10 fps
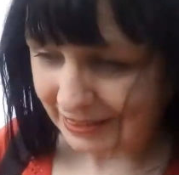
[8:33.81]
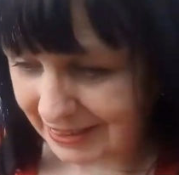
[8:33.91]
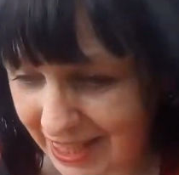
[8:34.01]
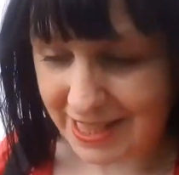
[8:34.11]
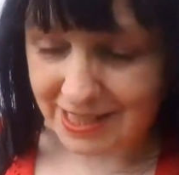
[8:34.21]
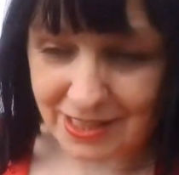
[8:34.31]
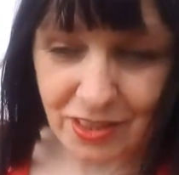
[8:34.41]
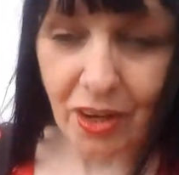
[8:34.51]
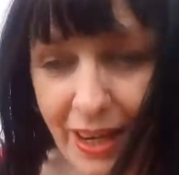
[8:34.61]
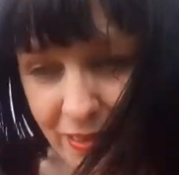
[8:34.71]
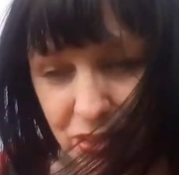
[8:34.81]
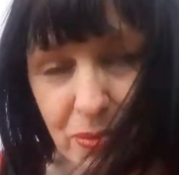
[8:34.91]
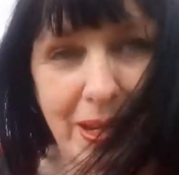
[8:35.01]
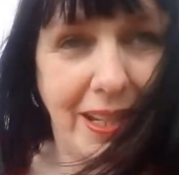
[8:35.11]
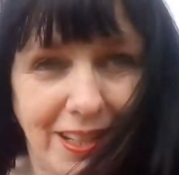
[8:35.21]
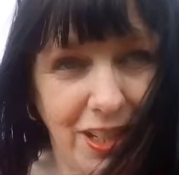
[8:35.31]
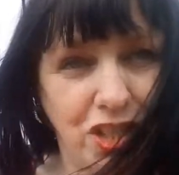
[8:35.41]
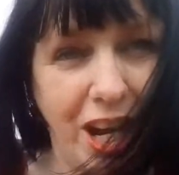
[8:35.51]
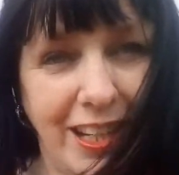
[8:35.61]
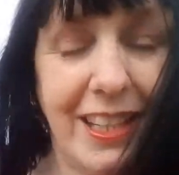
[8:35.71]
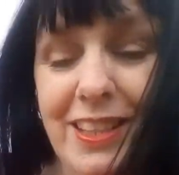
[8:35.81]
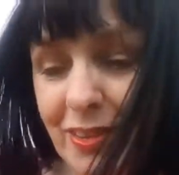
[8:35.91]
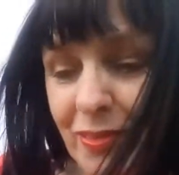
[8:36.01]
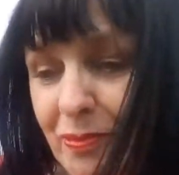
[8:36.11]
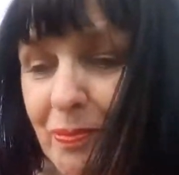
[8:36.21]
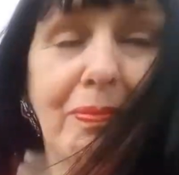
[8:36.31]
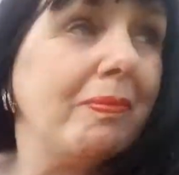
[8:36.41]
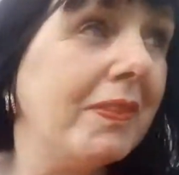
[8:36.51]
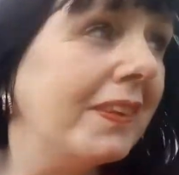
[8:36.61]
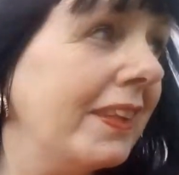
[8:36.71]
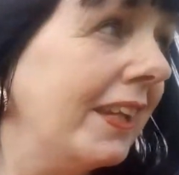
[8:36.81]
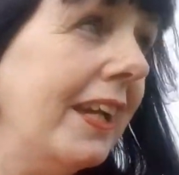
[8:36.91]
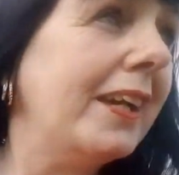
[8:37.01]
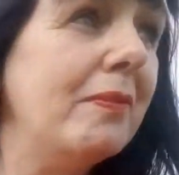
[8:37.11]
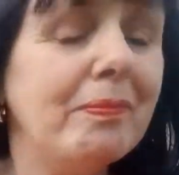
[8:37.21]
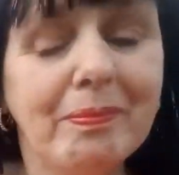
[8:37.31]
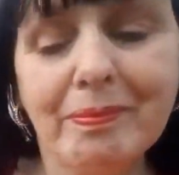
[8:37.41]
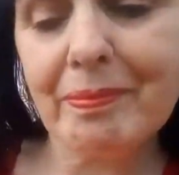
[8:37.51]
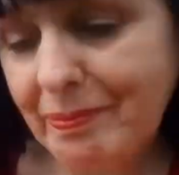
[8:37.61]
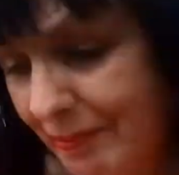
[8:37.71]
it's nice to not have to wear a jacket. Um,